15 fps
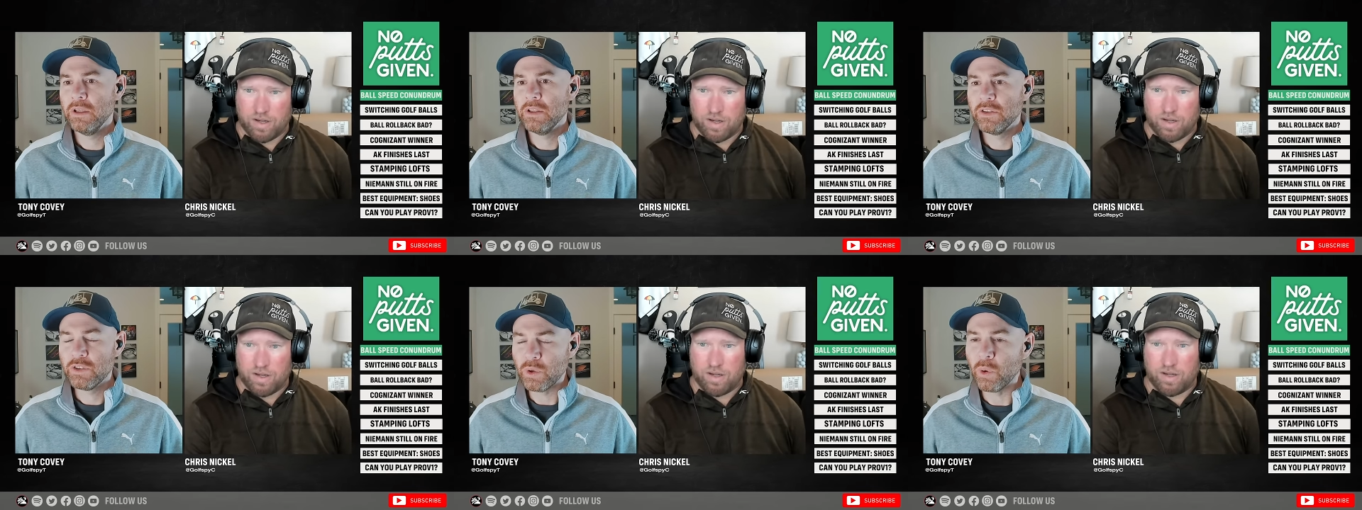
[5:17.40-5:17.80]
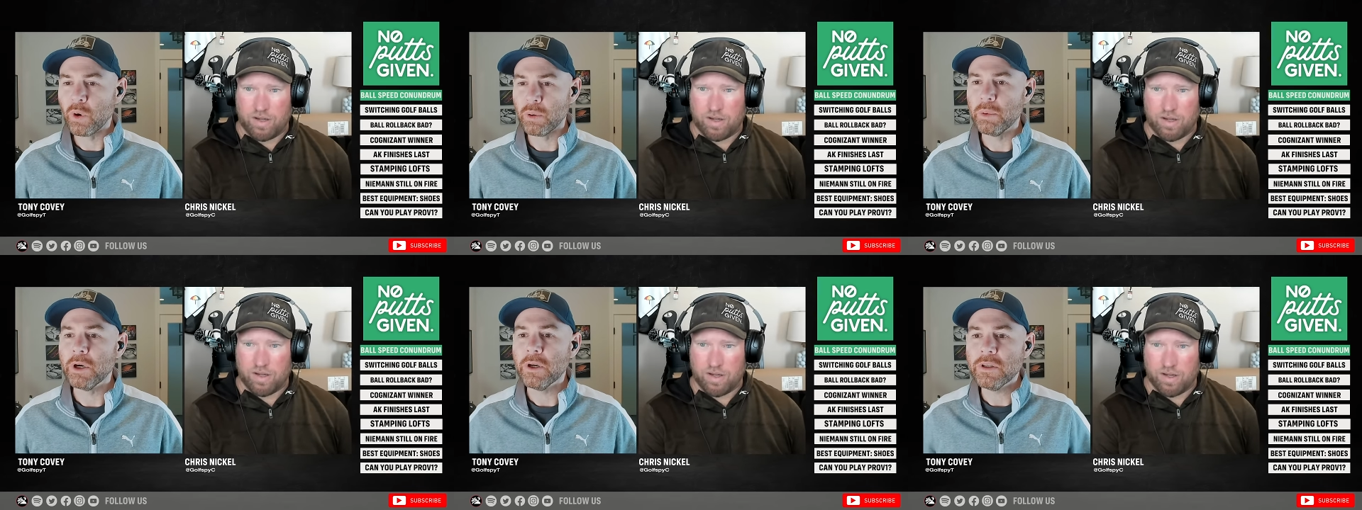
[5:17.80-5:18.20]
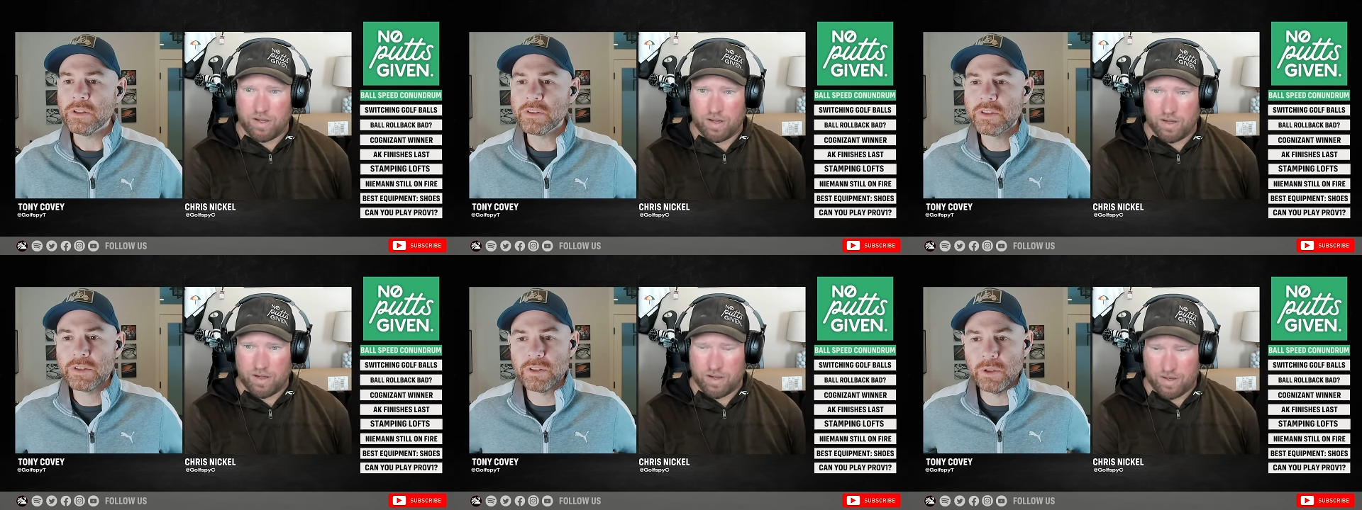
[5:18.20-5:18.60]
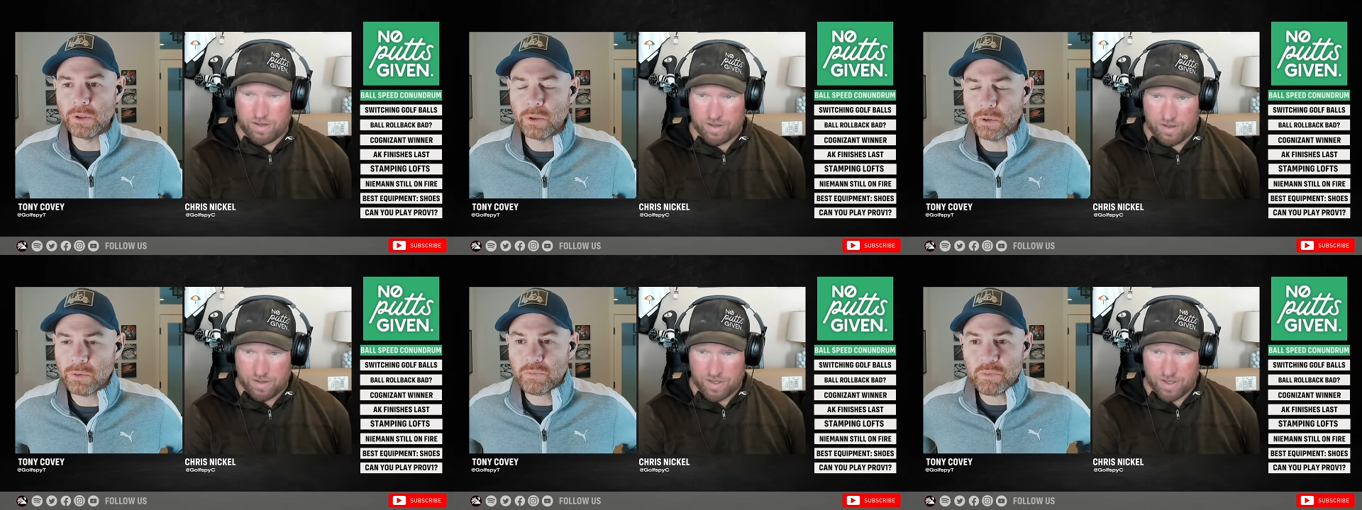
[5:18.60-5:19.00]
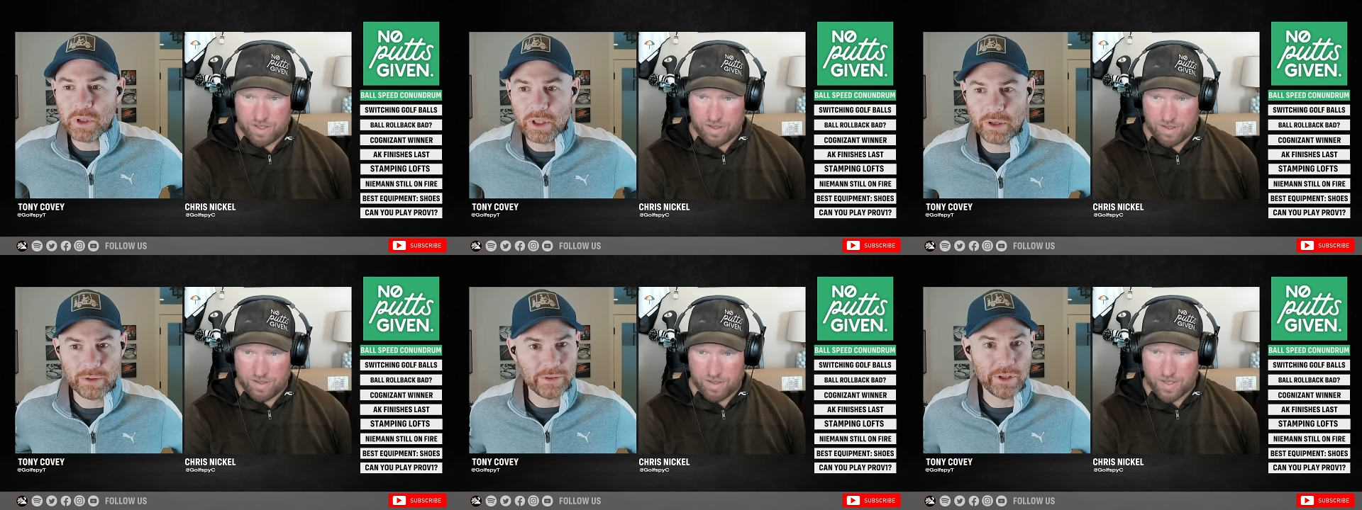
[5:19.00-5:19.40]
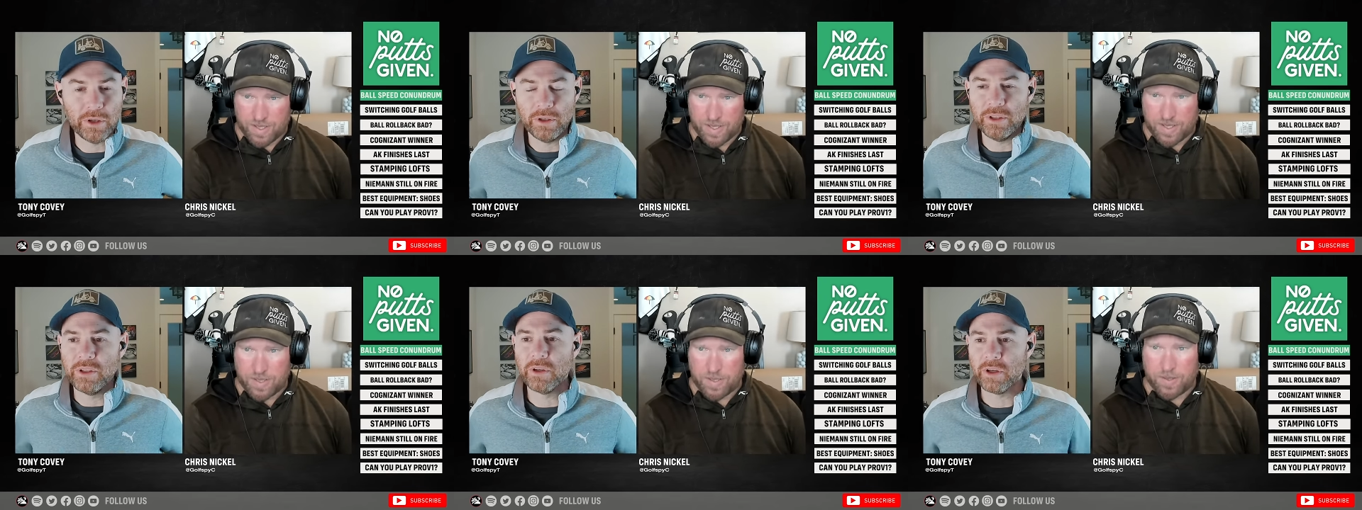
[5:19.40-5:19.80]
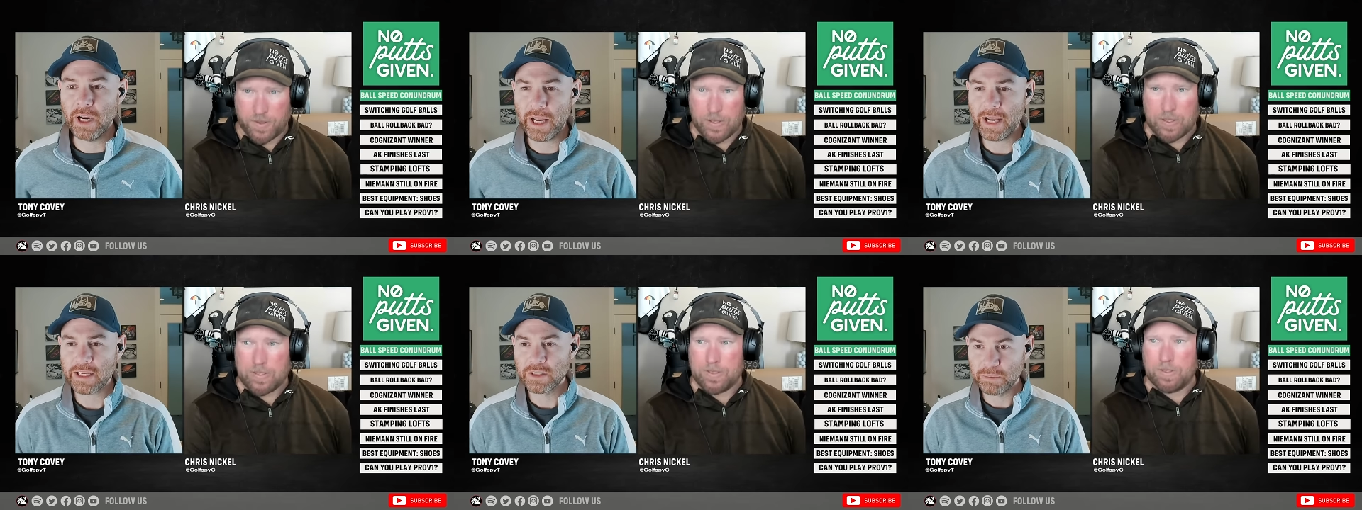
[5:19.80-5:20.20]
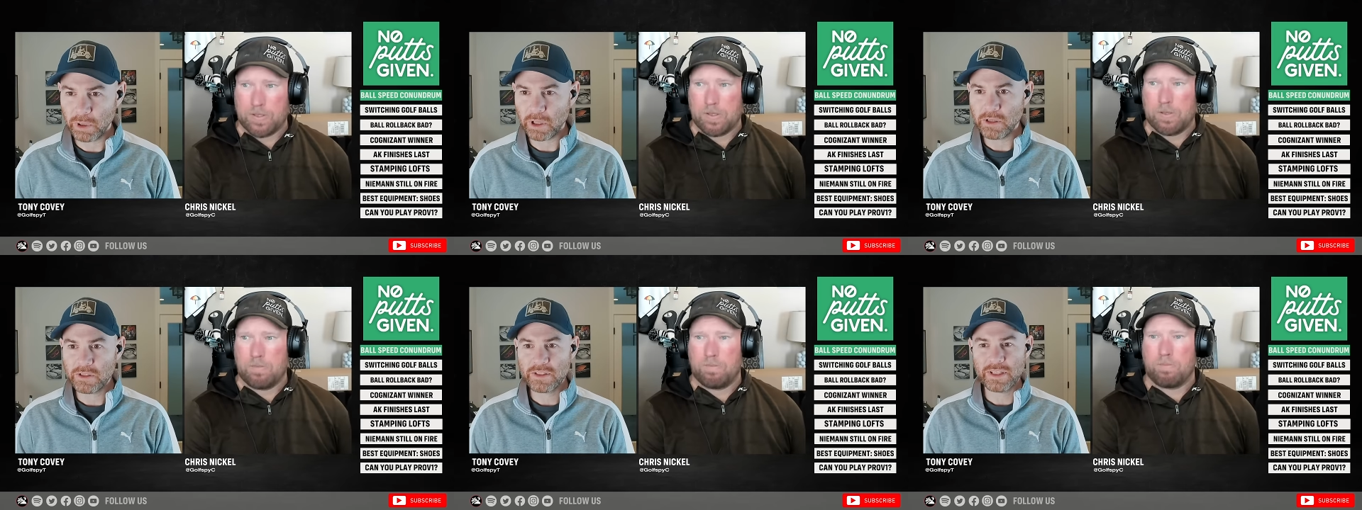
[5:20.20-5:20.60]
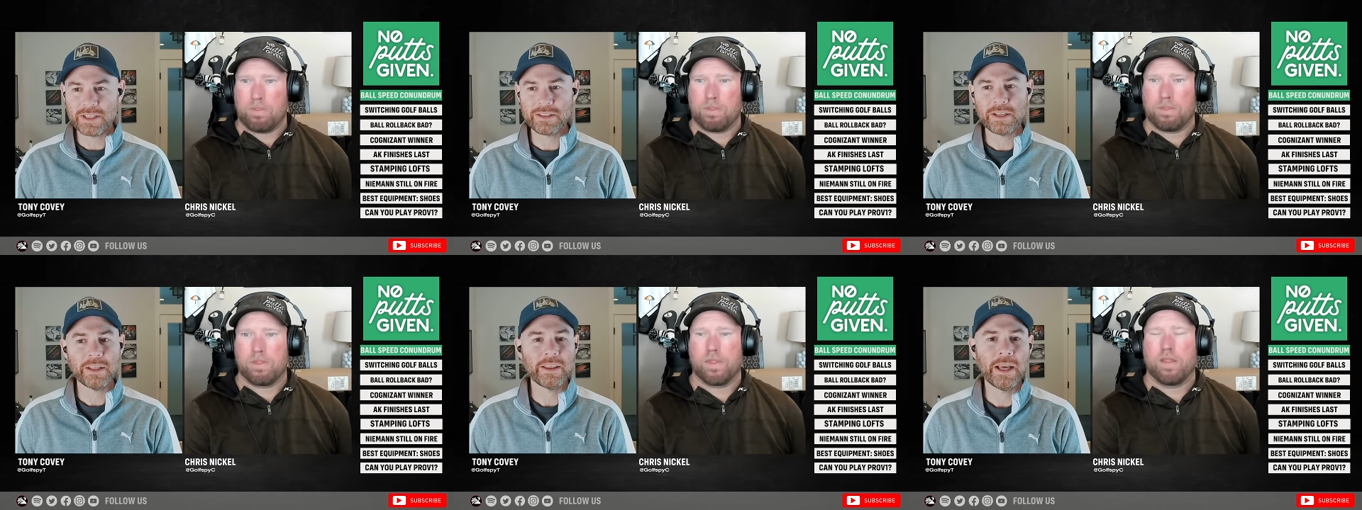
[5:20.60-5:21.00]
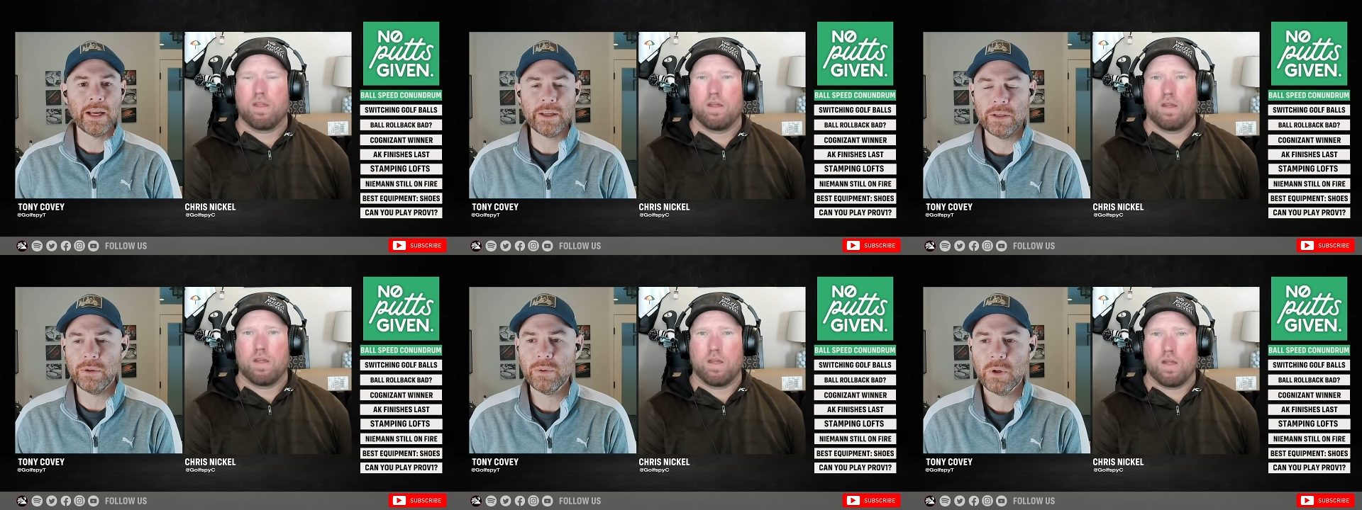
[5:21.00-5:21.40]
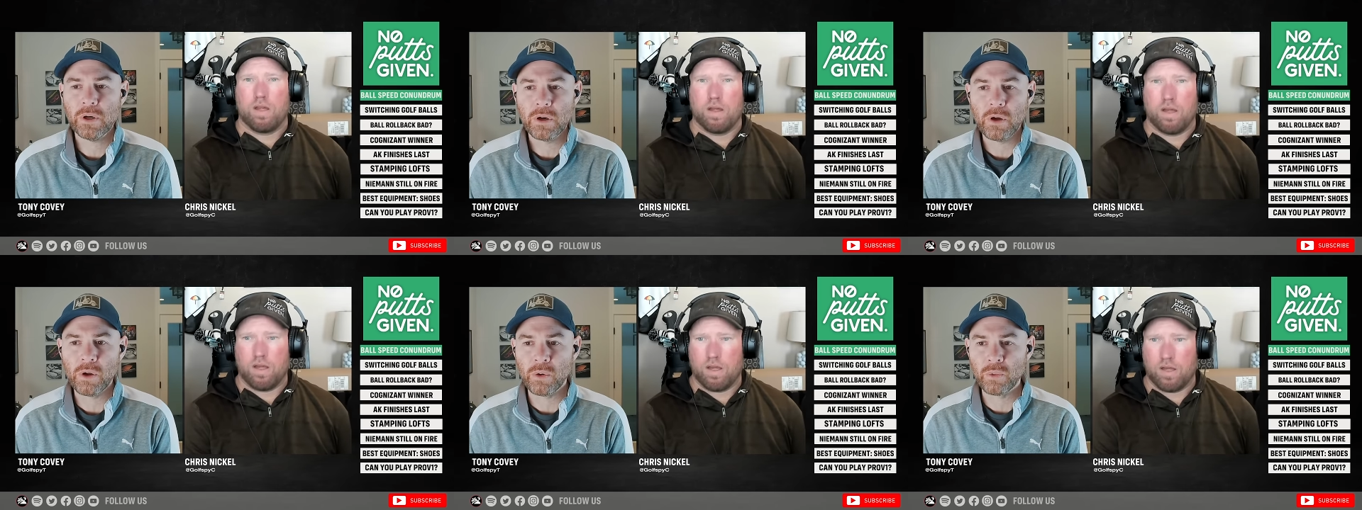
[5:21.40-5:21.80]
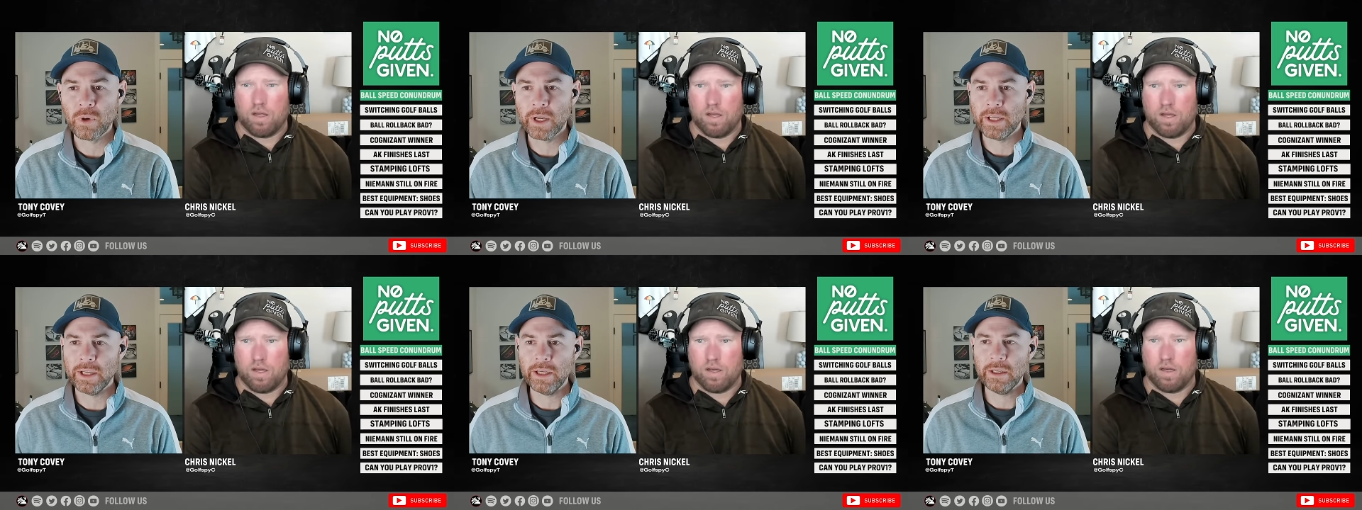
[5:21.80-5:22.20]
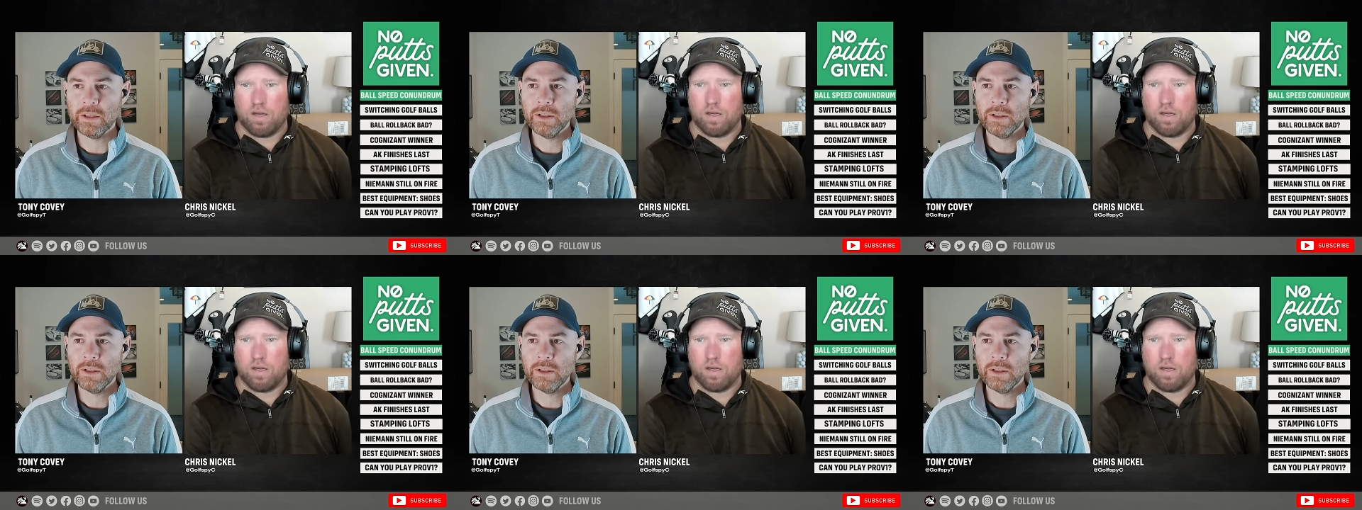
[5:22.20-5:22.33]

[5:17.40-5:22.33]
Speaker 1: tour balls, so you know your your X balls, things like that. You are already